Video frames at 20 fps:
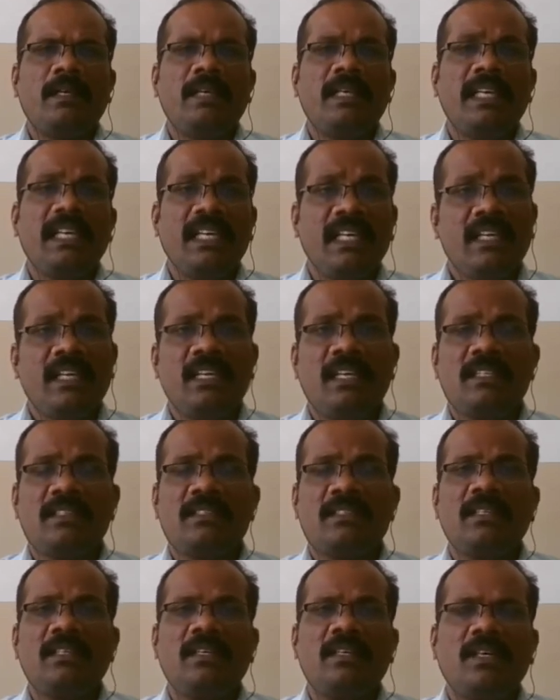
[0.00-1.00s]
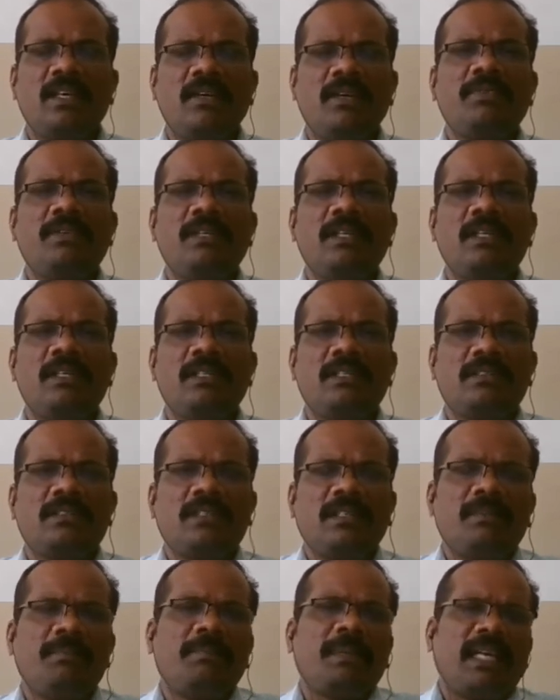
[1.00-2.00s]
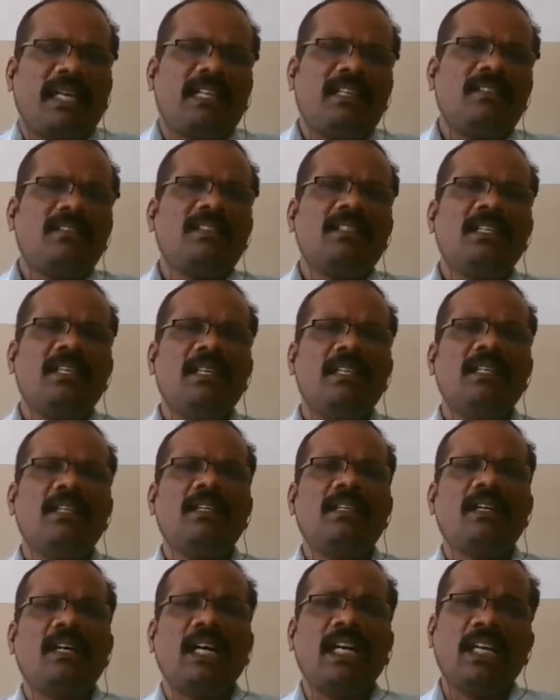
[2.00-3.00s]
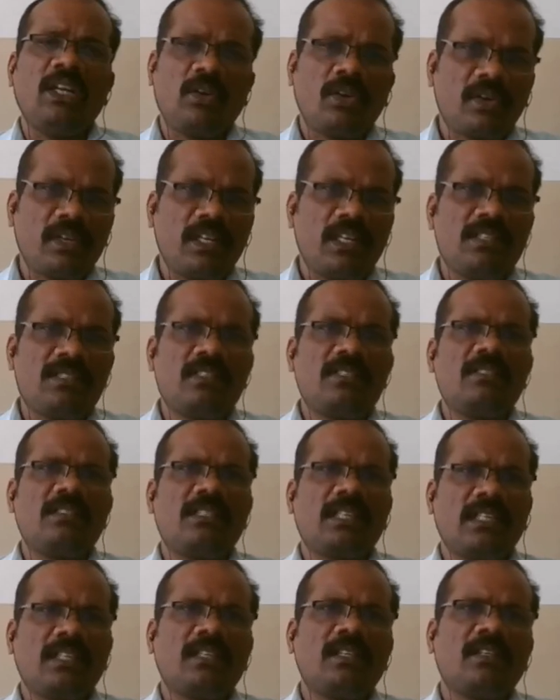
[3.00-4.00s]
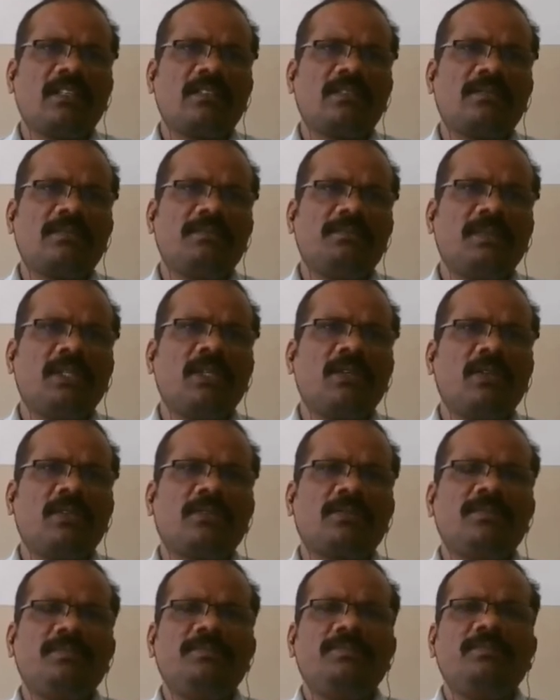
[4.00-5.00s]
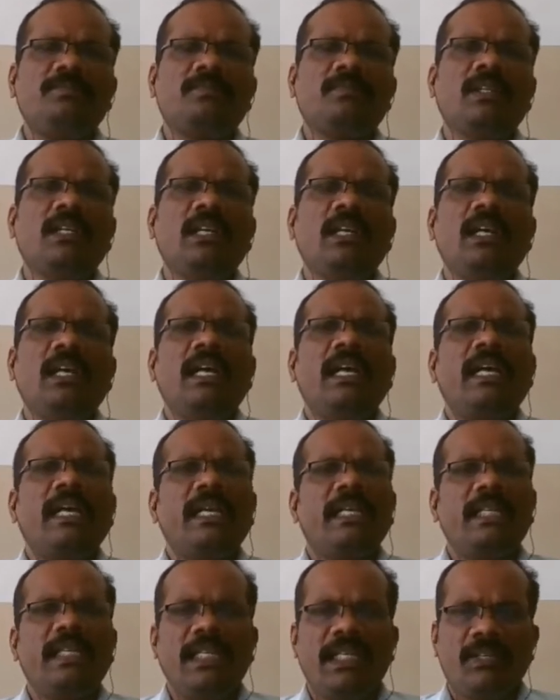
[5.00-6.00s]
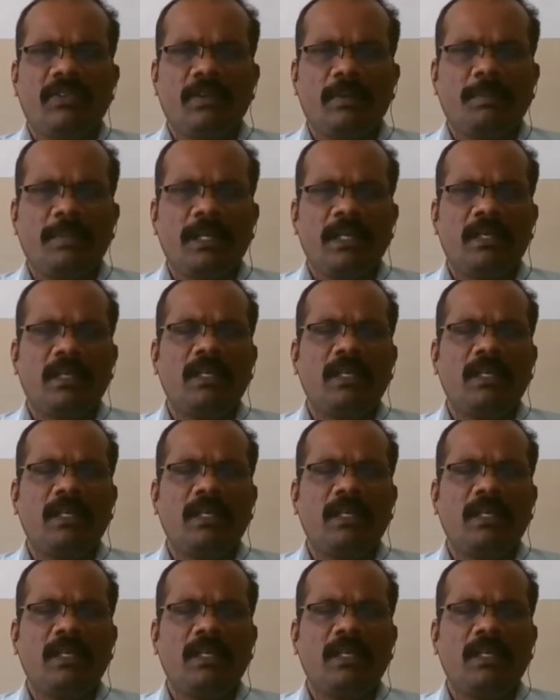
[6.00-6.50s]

engaged, often it is practicing in unorganized sectors, because an equal pay,